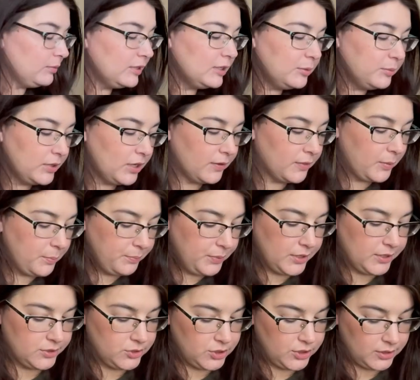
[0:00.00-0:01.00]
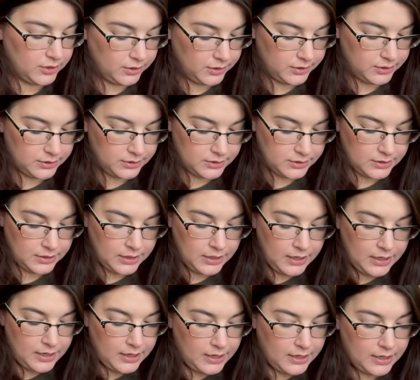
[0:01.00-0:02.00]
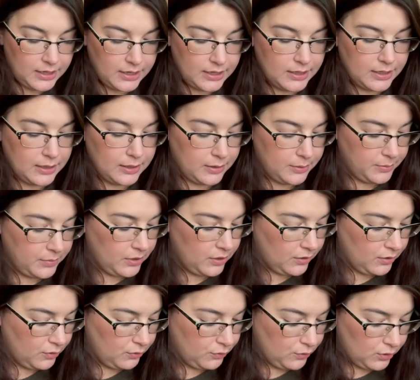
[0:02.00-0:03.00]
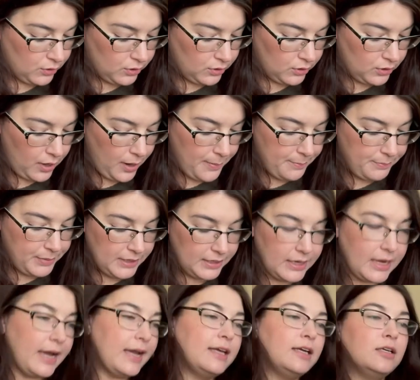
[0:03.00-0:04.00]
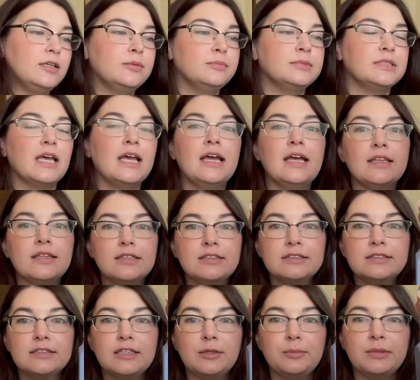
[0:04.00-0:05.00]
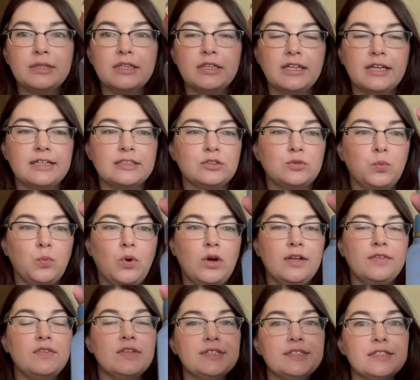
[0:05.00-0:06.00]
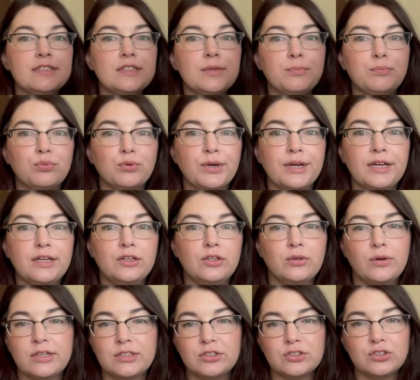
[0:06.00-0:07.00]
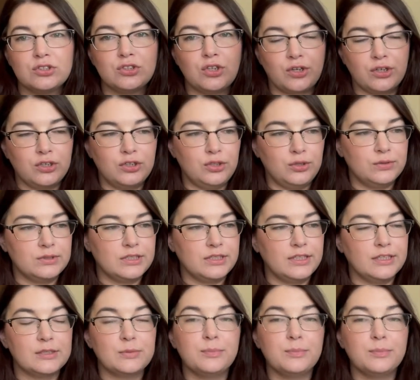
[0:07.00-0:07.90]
gonna be on the pitch it list. Um, for big items. This is gonna be the last one. This is brand new, I just started using this,